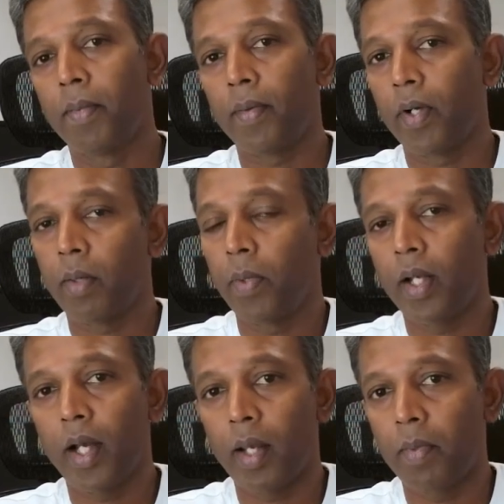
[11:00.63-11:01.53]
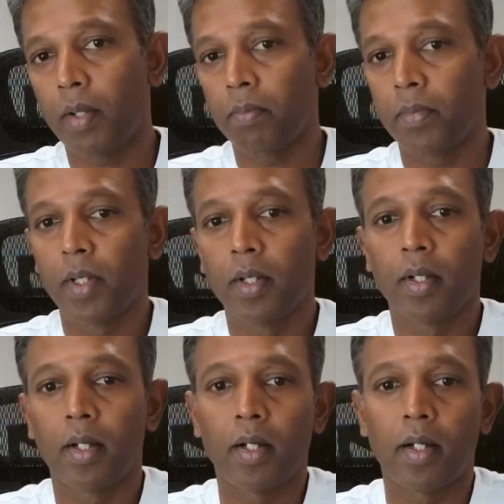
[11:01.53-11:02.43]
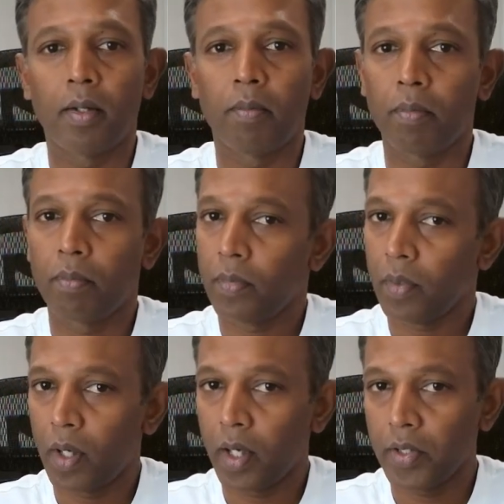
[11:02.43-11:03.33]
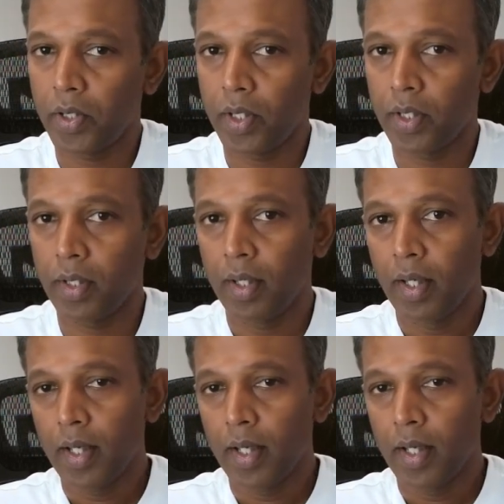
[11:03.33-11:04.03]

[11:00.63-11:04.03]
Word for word: provided by IBM um, organization.